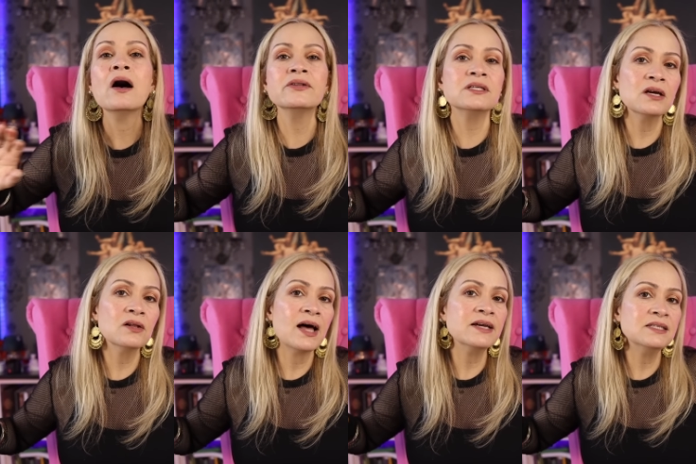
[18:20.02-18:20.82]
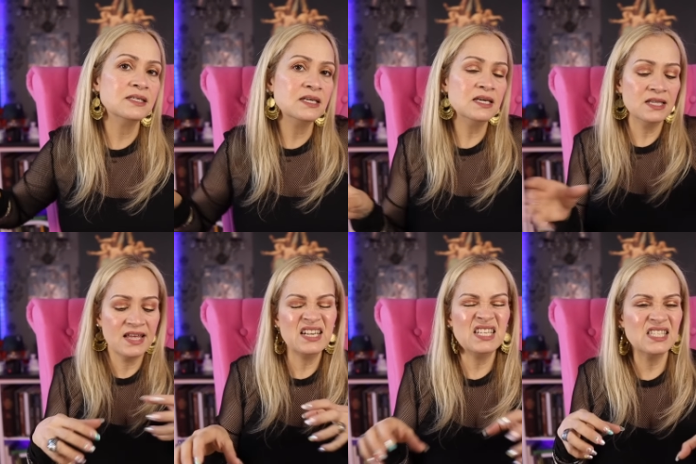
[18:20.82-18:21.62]
until I see
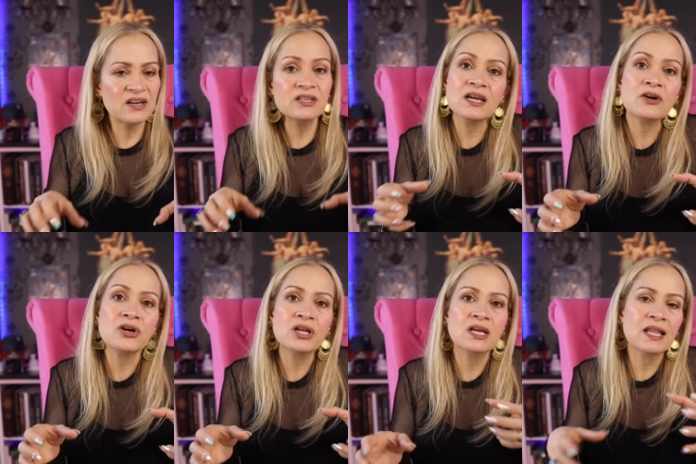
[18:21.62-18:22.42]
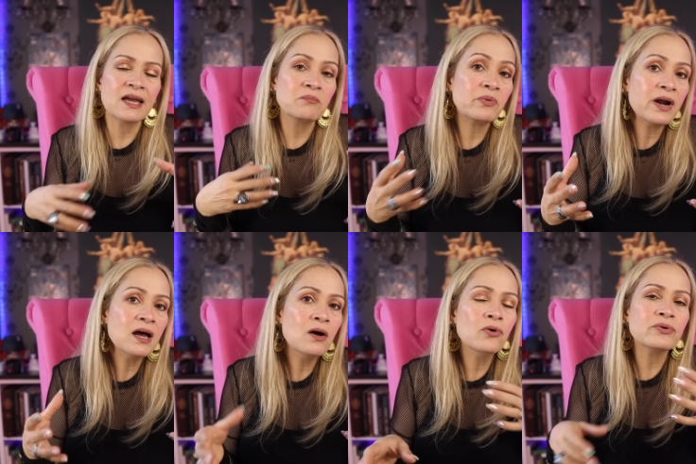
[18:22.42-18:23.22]
that it start turning like
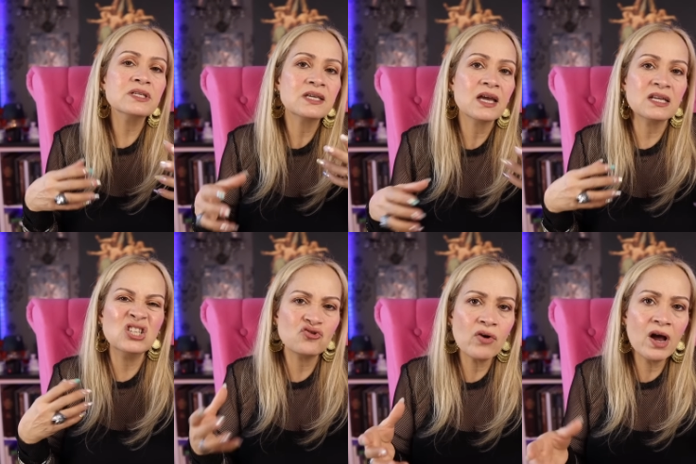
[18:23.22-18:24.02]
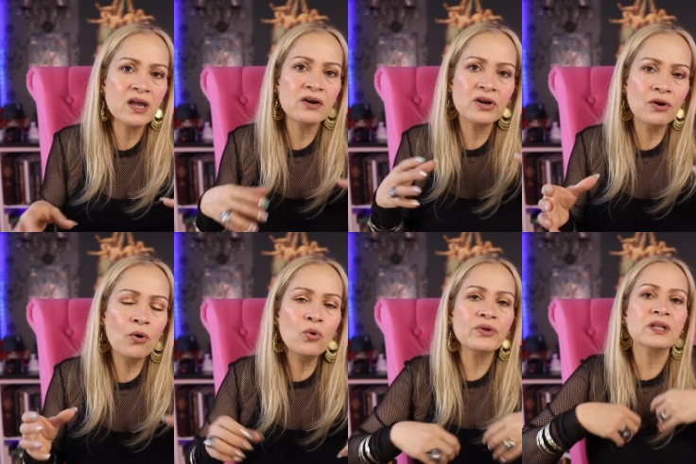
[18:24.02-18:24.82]
brown or it's getting drier and
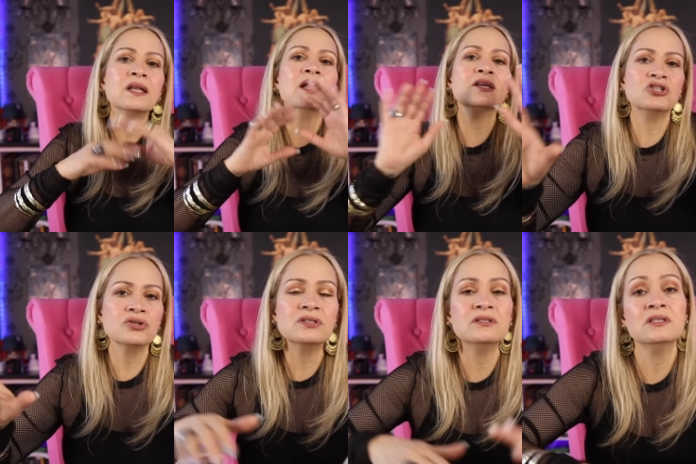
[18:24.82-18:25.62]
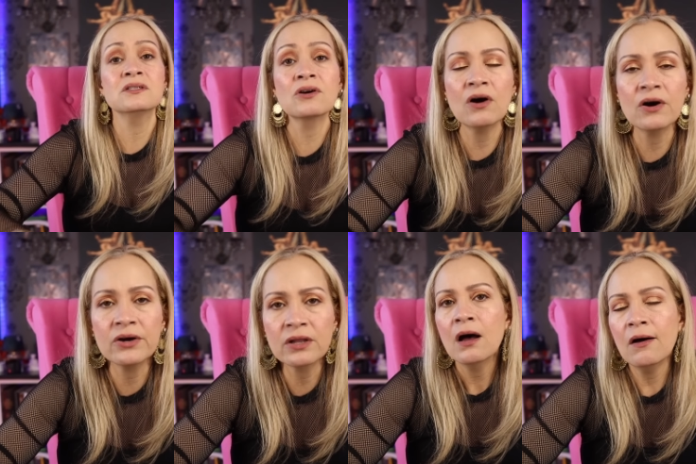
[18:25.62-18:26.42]
old and then I just
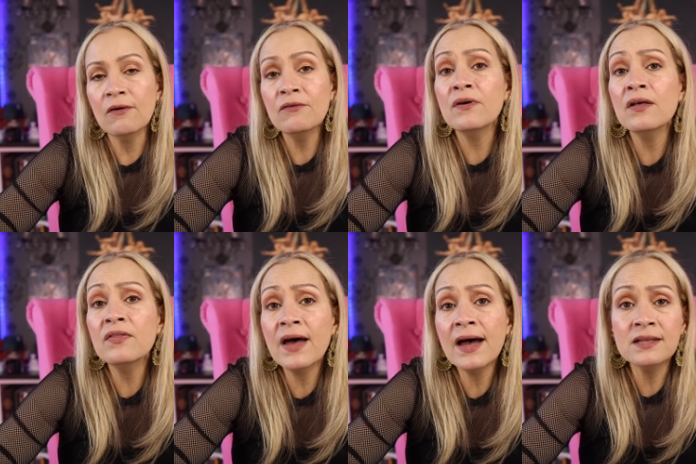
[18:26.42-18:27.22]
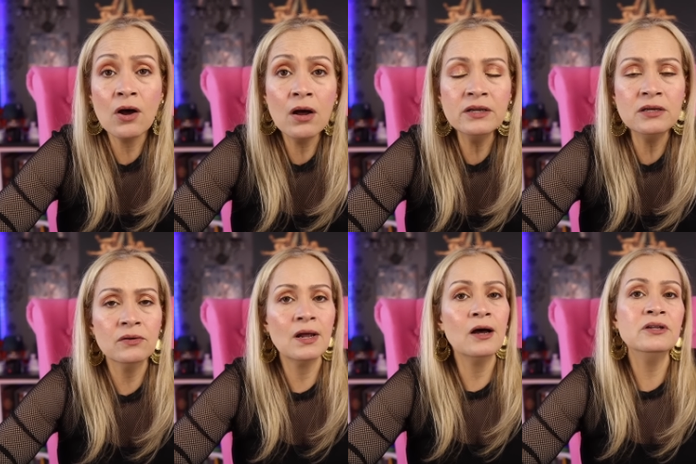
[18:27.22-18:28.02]
discard of that
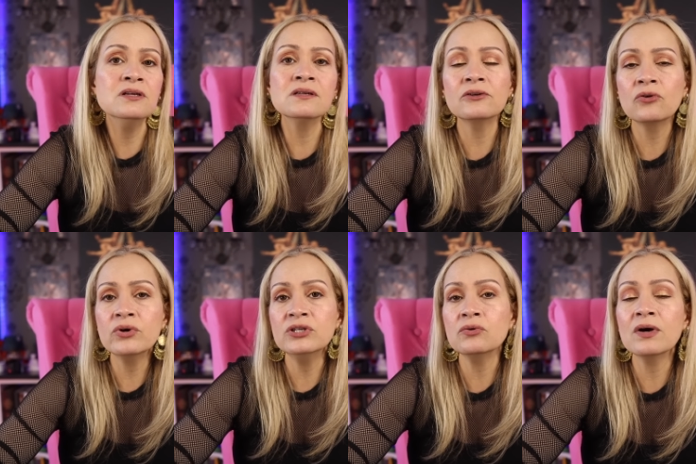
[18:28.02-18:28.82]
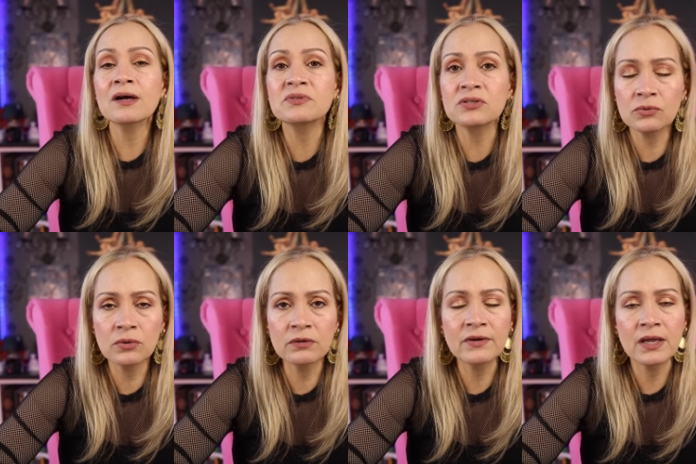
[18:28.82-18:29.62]
onion. Onions are going to
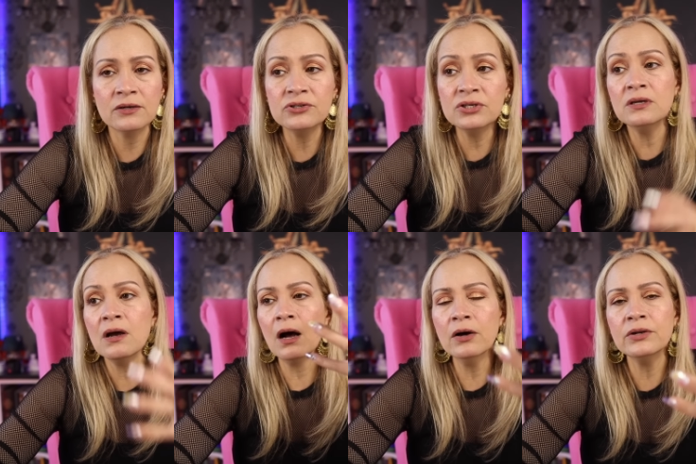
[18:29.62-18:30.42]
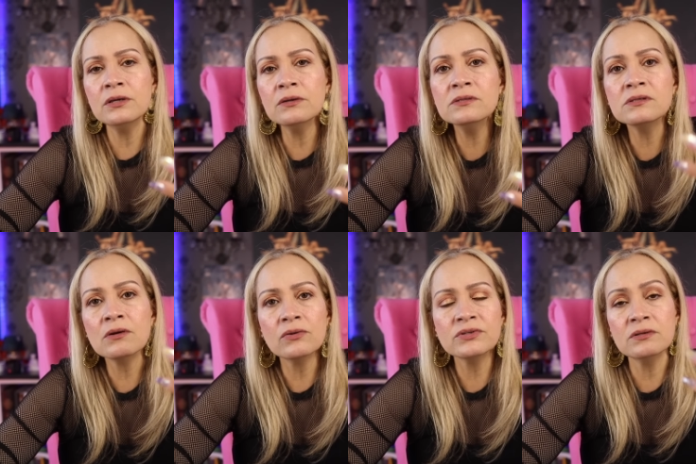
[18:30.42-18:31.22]
absorb energy. Onions
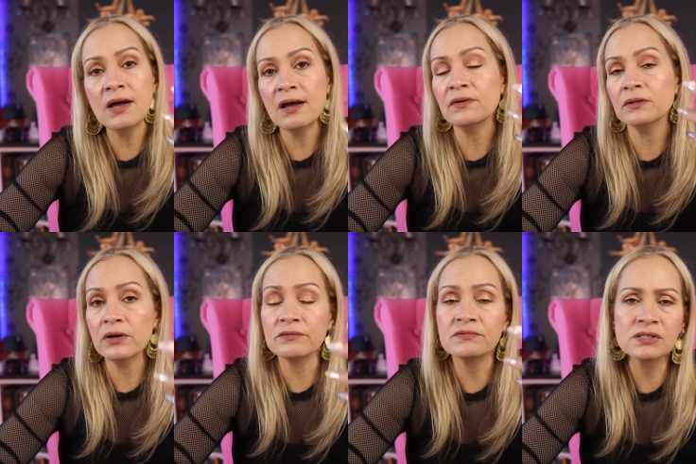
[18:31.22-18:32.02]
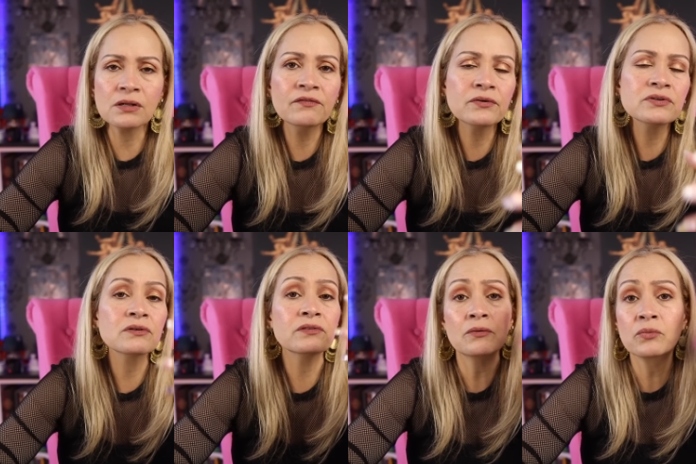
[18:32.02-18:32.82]
also have a lot of sulfur
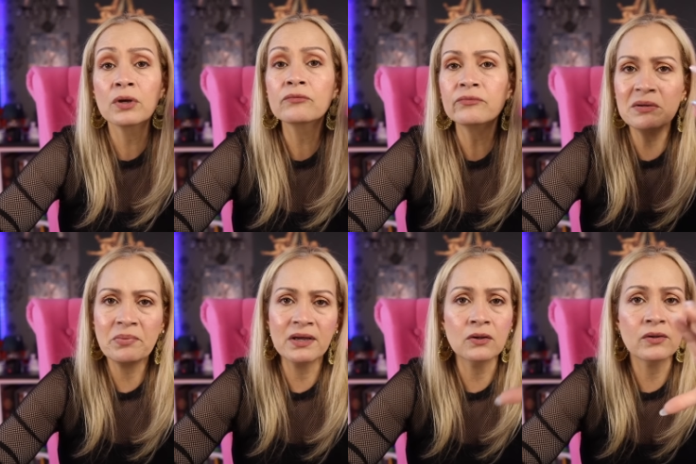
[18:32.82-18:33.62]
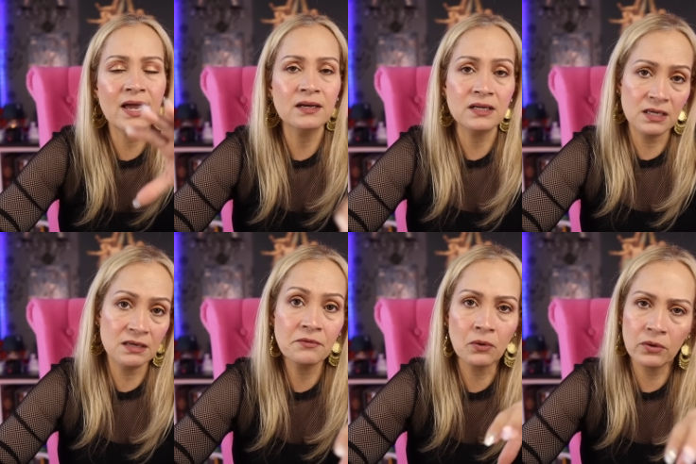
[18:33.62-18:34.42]
so they will repel any
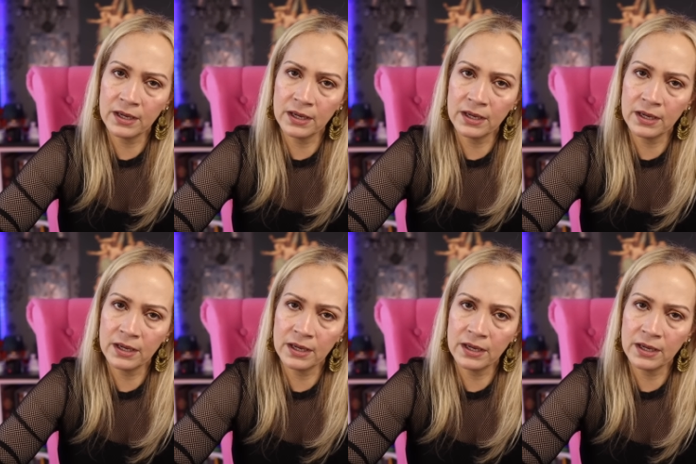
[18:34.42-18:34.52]
evil